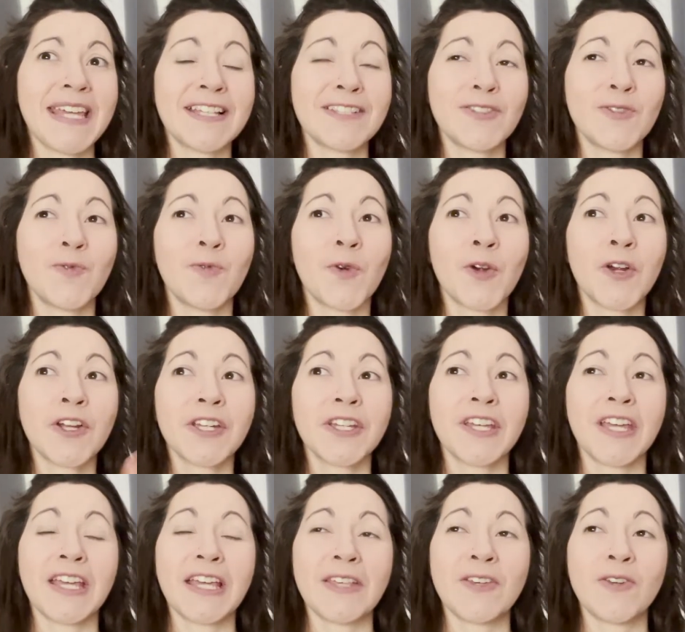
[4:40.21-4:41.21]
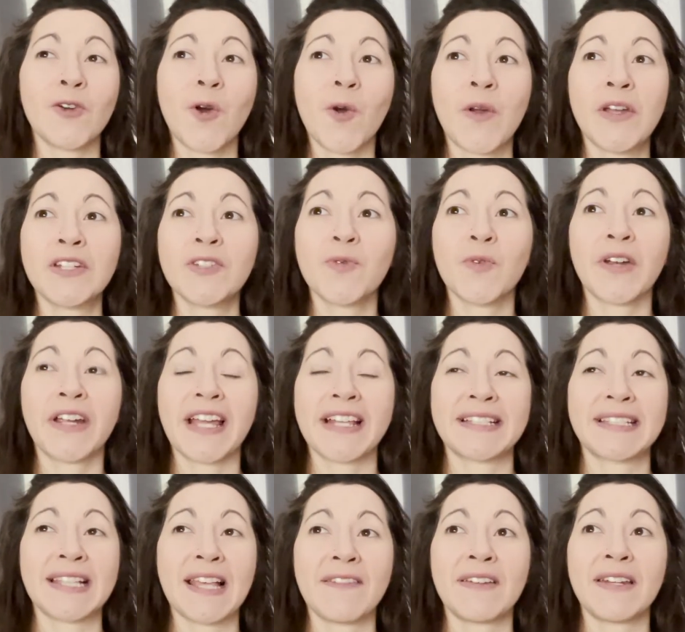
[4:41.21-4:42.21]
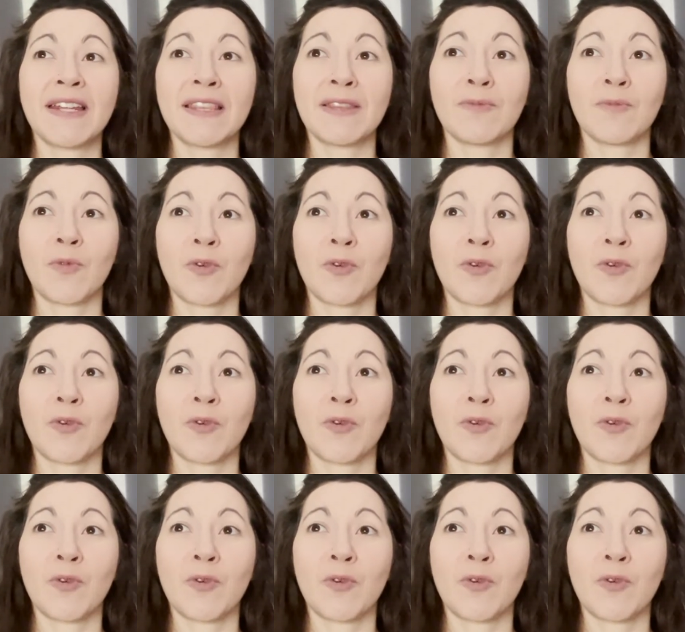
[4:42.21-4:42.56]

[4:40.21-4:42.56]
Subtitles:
you go into work at 7 in